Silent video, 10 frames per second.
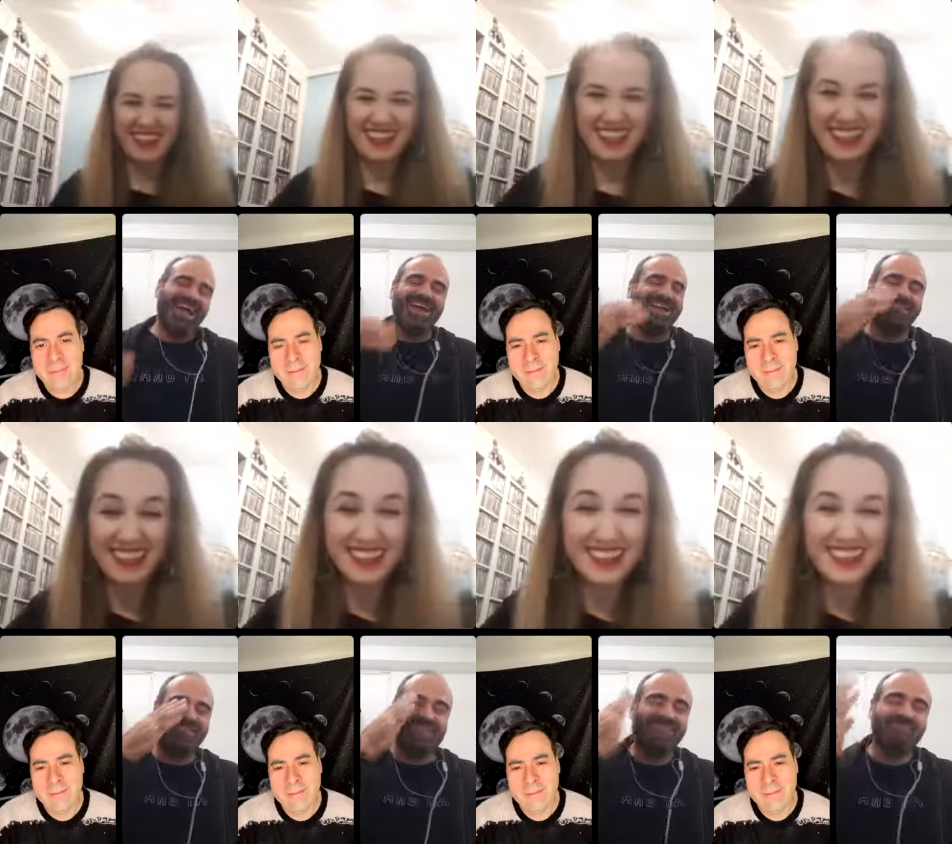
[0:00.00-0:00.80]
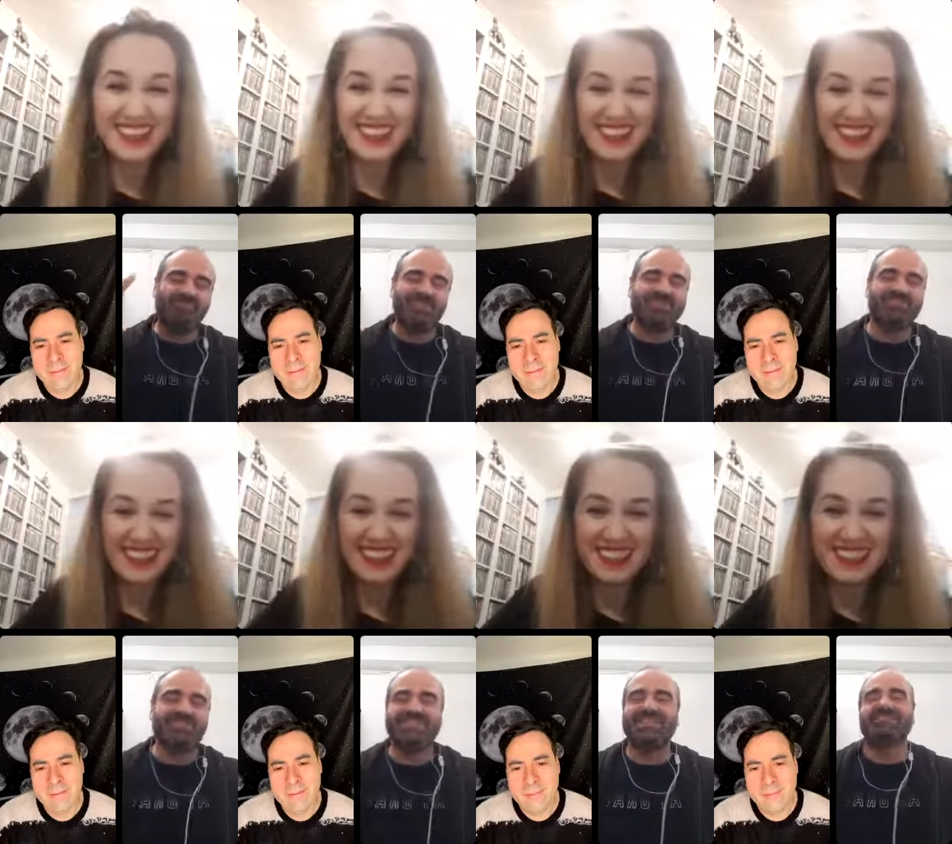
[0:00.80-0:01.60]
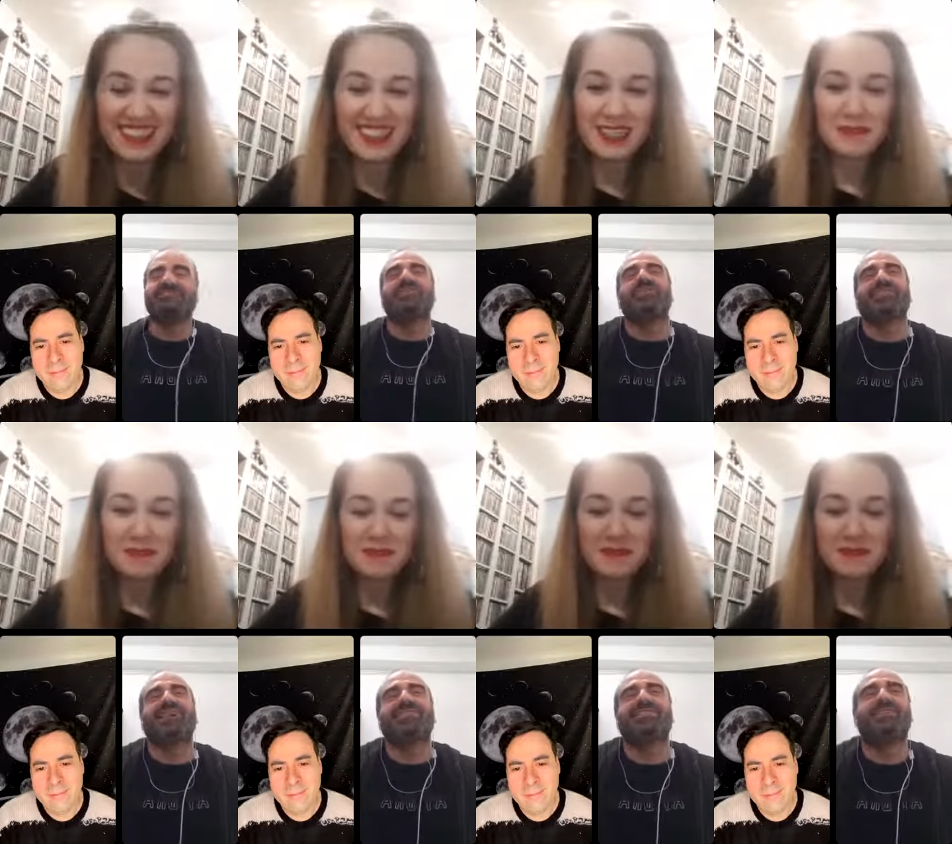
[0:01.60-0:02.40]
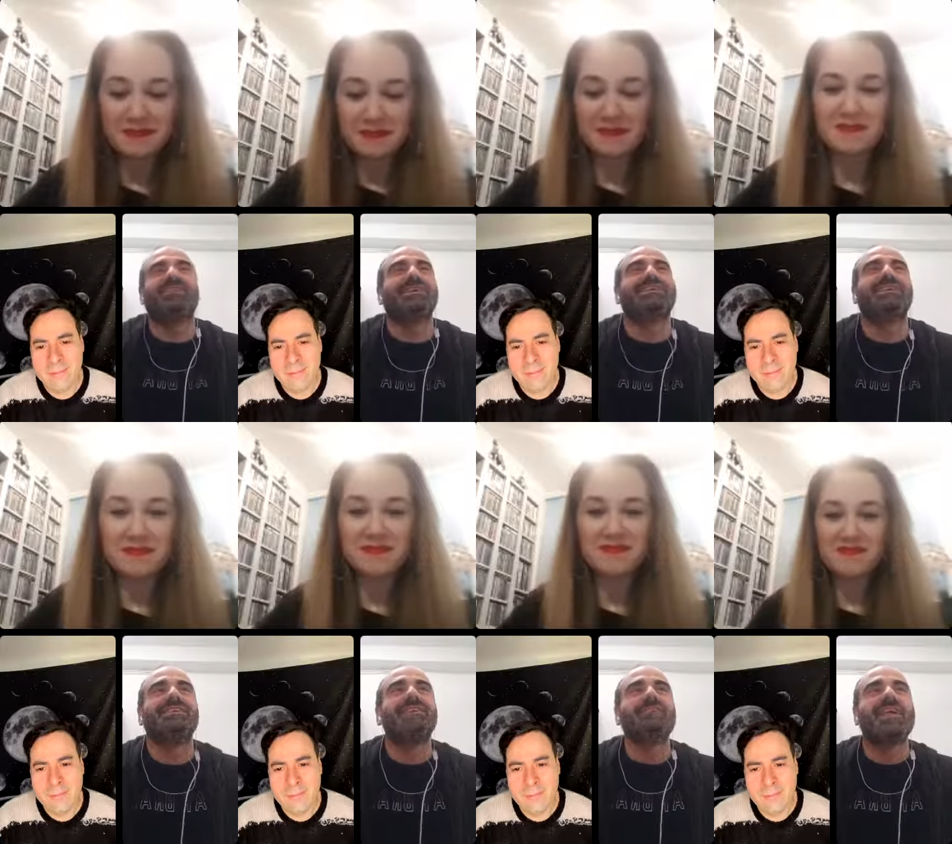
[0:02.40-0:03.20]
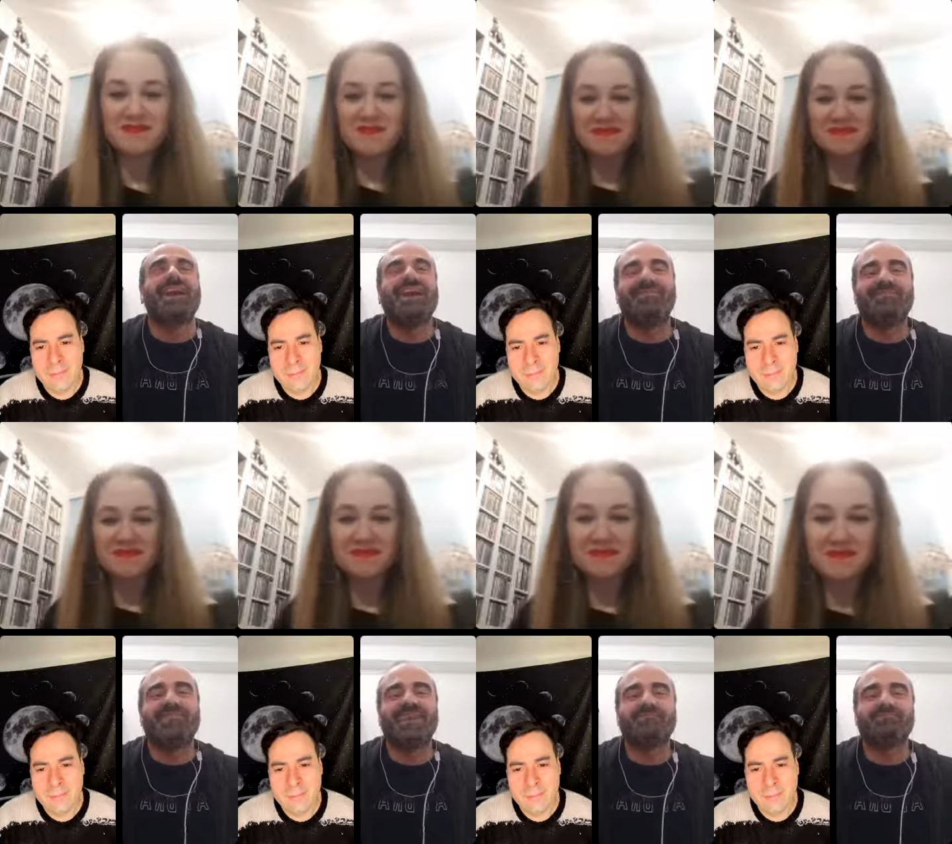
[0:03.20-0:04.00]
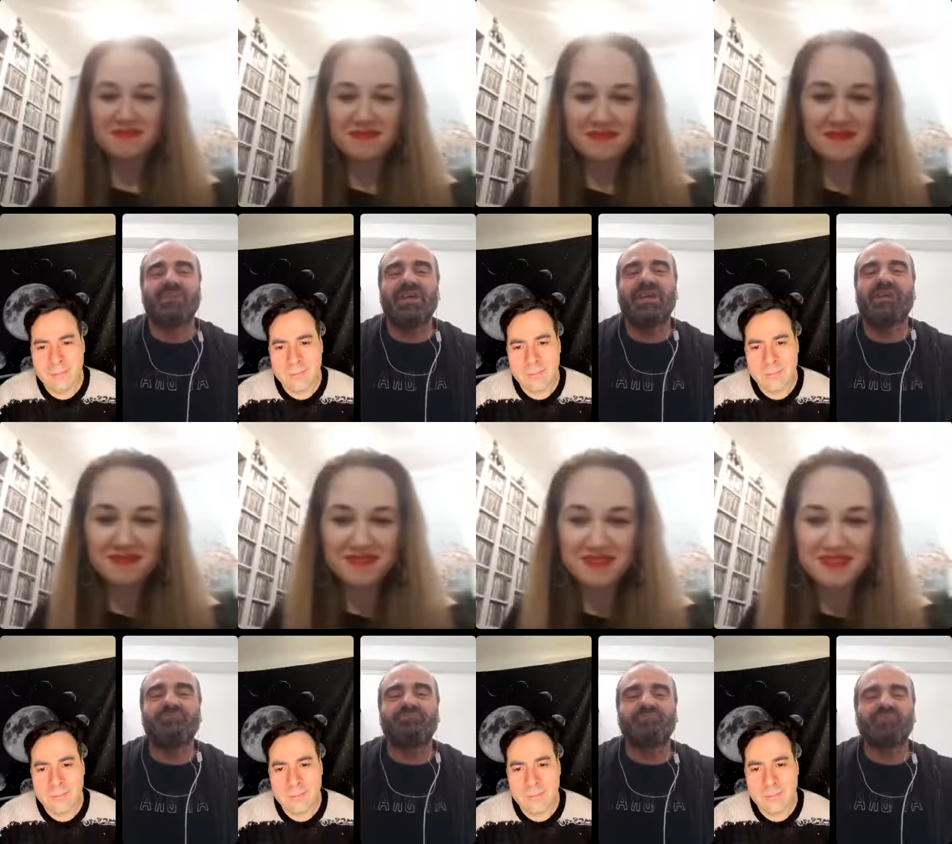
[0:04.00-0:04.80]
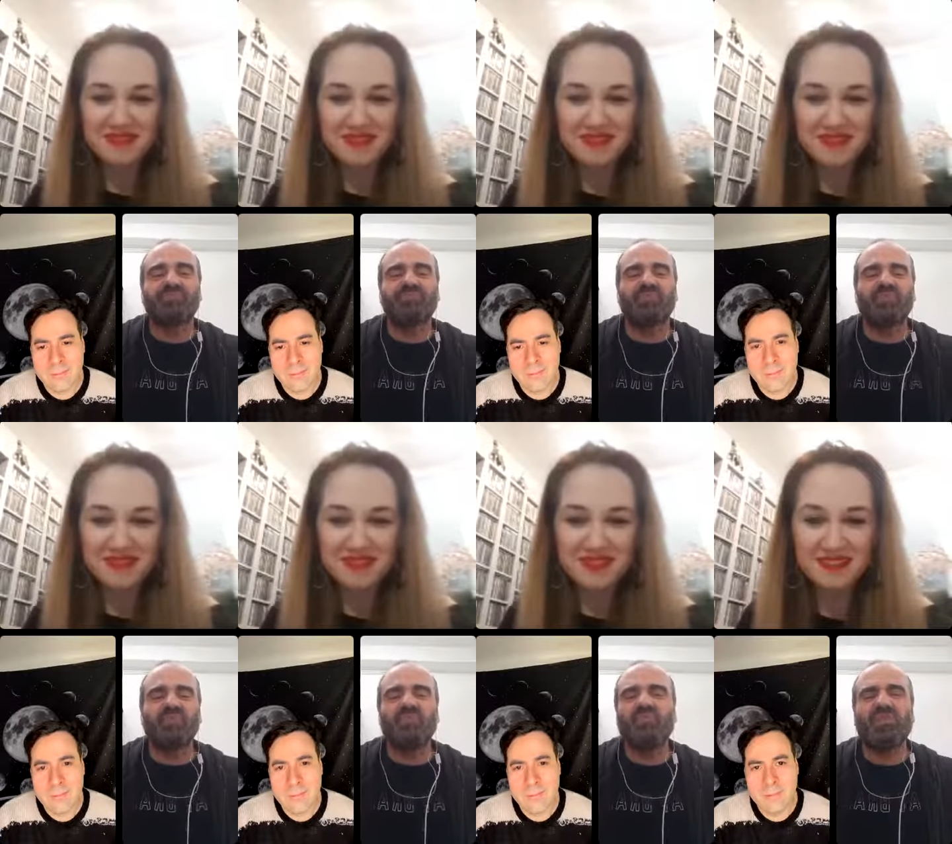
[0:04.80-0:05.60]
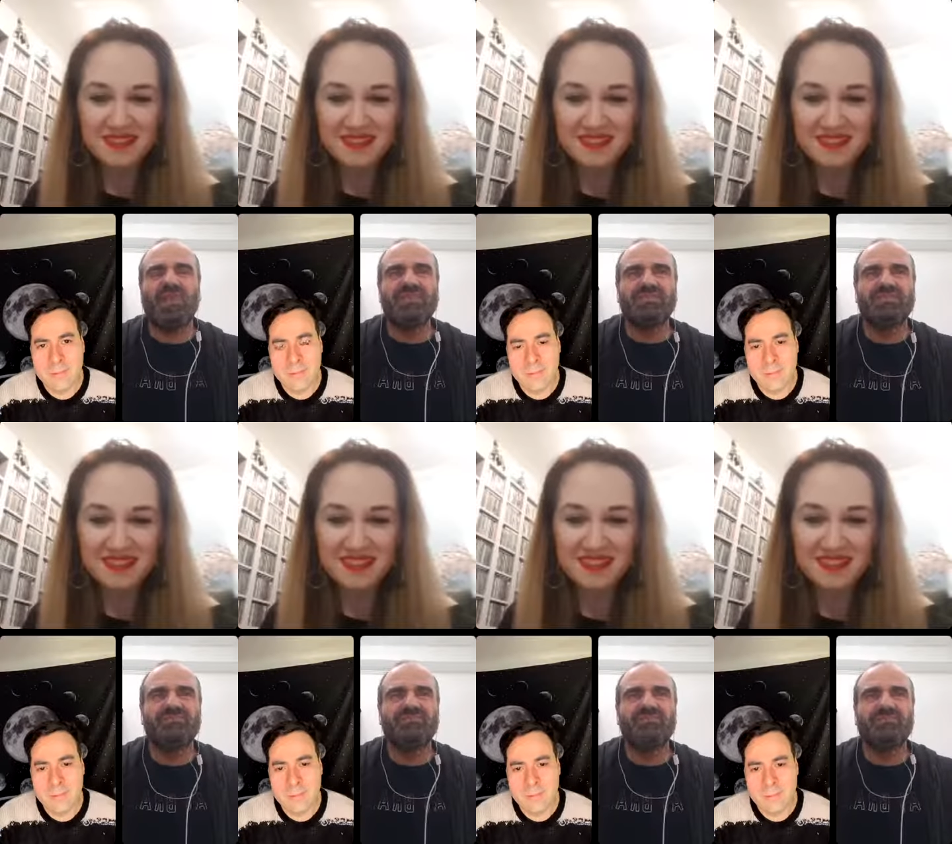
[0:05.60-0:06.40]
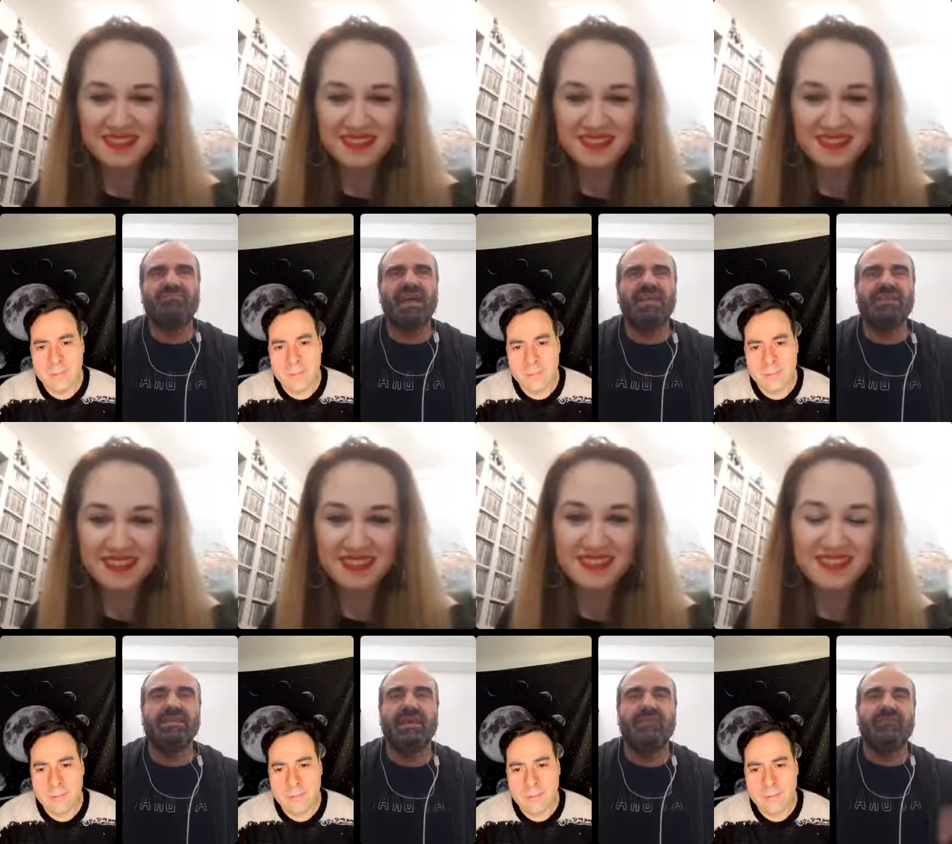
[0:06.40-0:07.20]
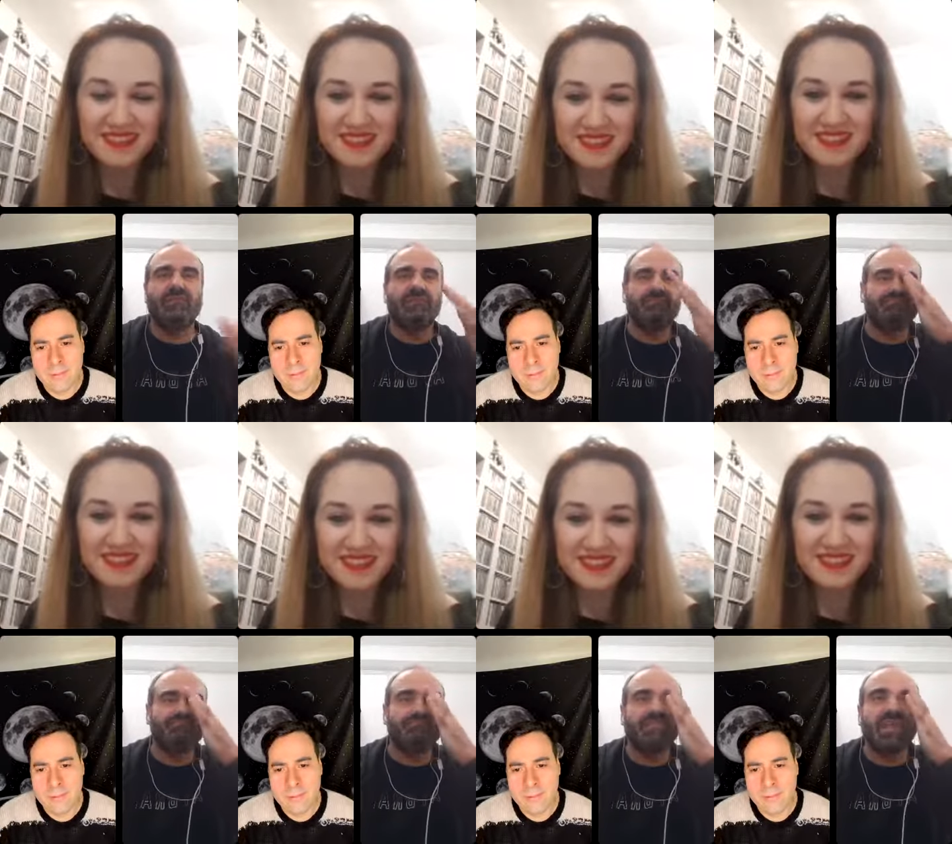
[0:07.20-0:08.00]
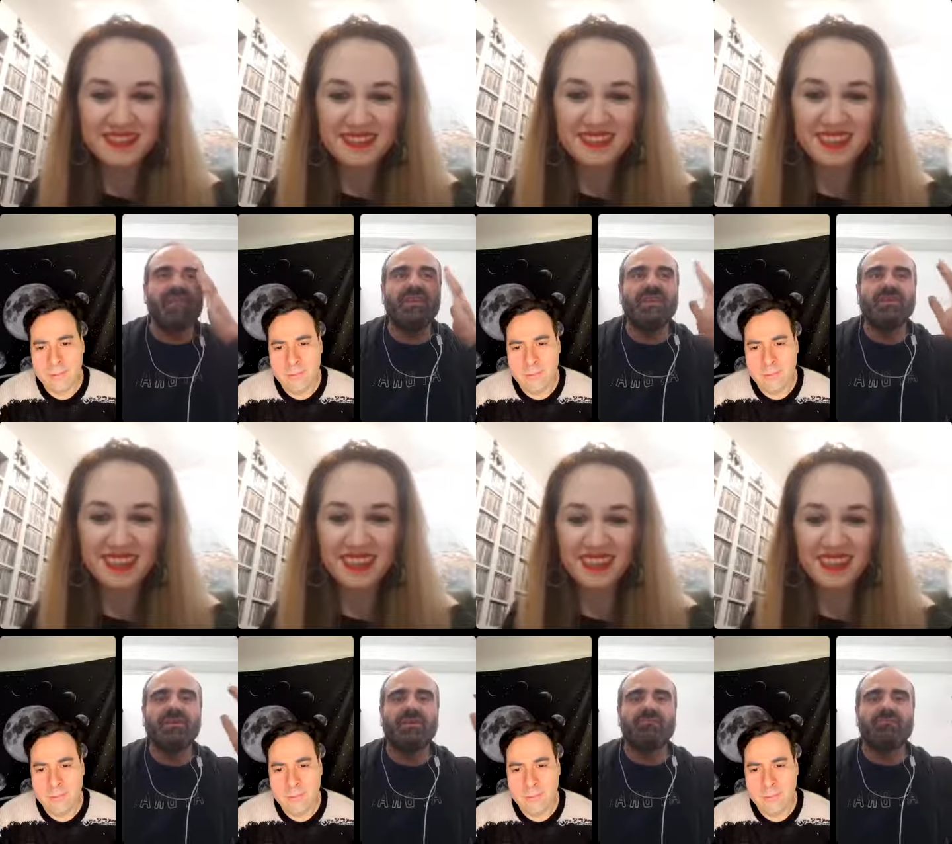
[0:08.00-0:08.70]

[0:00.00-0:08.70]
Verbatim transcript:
Speaker 1: I know the people tease me on that always uh, with that. Um, it's an mm, idea of uh, mm, having.